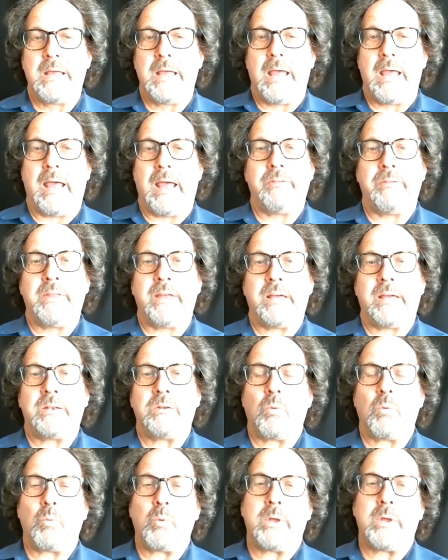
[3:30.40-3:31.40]
And then
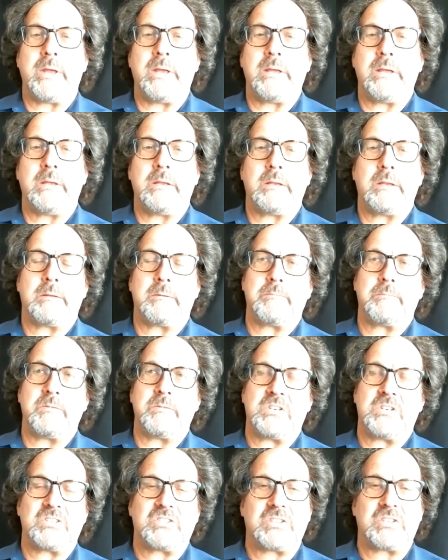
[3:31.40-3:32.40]
we
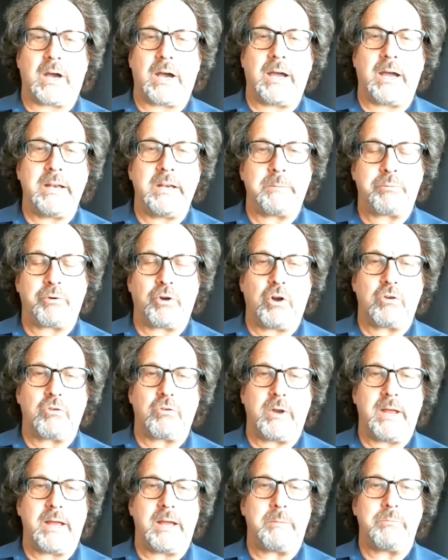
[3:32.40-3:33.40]
design a
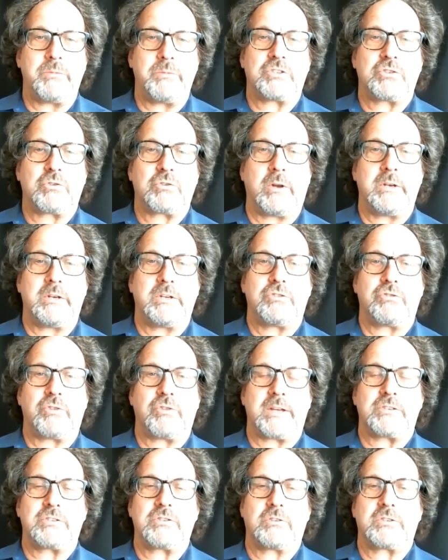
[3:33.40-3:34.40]
program that's going to
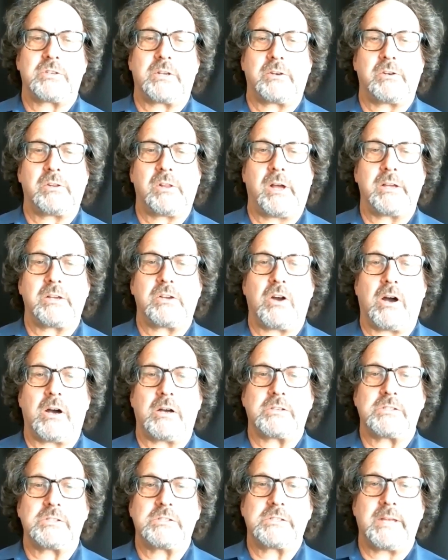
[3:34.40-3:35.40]
address those underlying
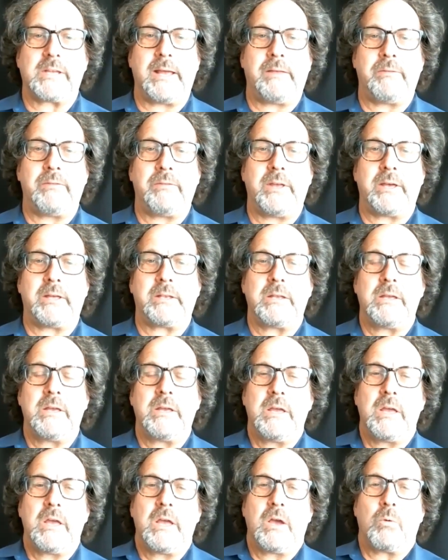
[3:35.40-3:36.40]
causes. And then
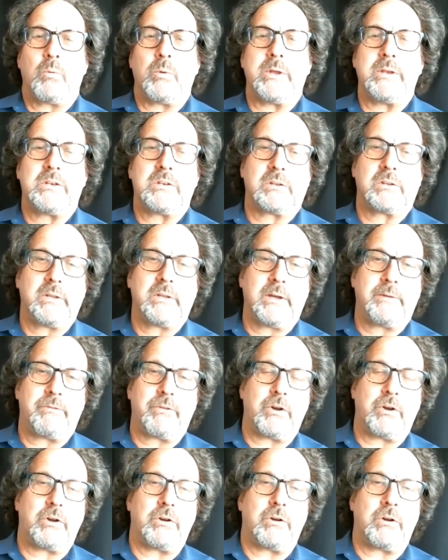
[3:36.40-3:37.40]
we
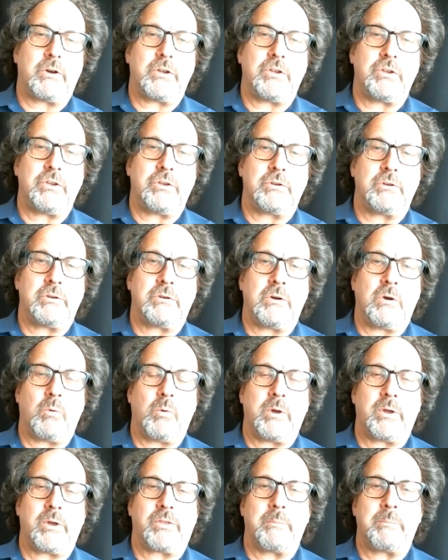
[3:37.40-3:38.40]
deliver you
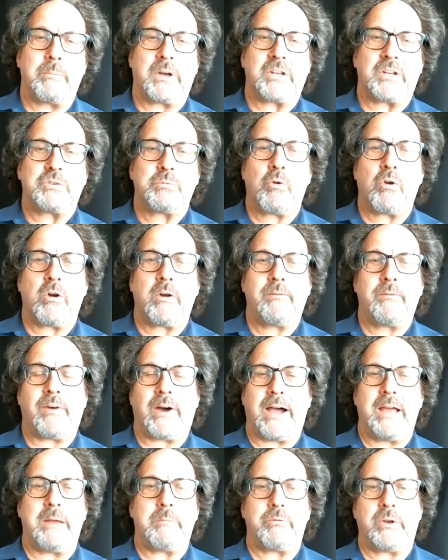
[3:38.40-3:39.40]
with a much more
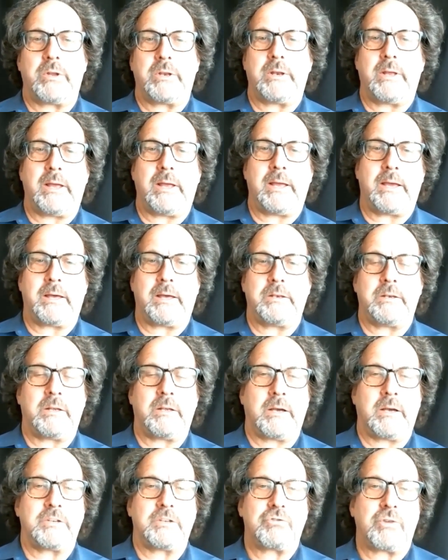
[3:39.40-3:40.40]
vibrant and
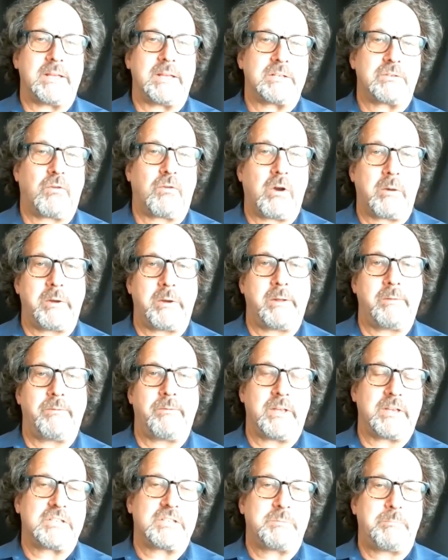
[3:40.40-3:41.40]
uh, transformative
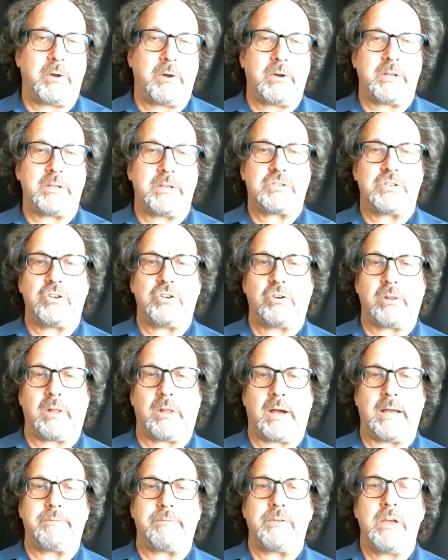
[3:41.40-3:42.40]
experience in your
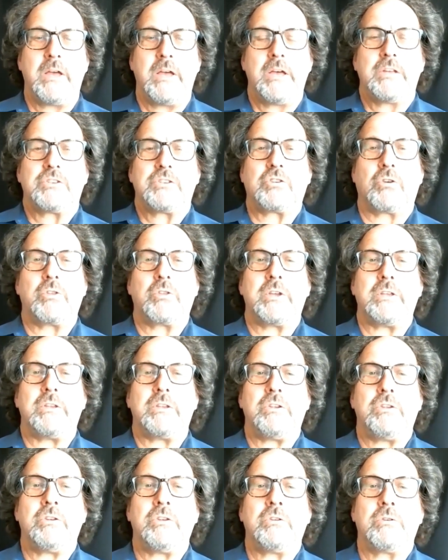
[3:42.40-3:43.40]
life so that
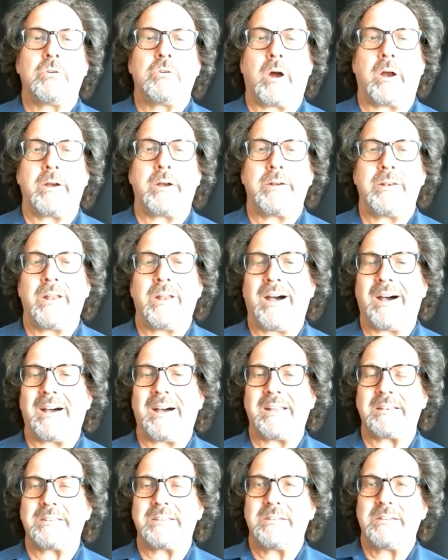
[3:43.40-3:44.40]
you are not
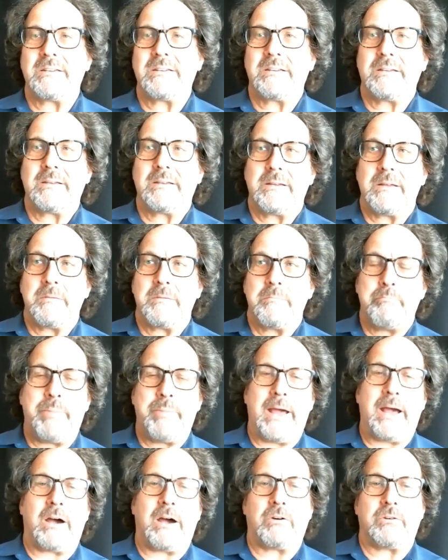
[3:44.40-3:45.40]

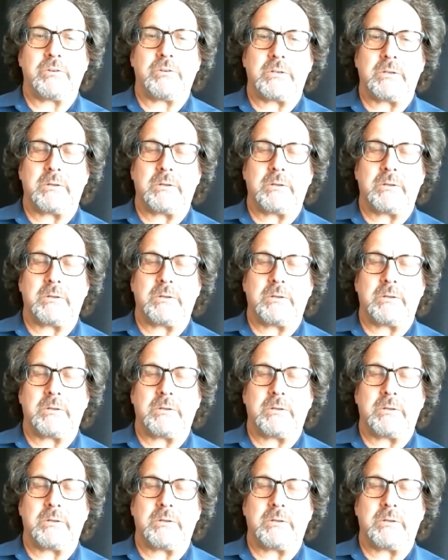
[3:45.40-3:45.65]
bound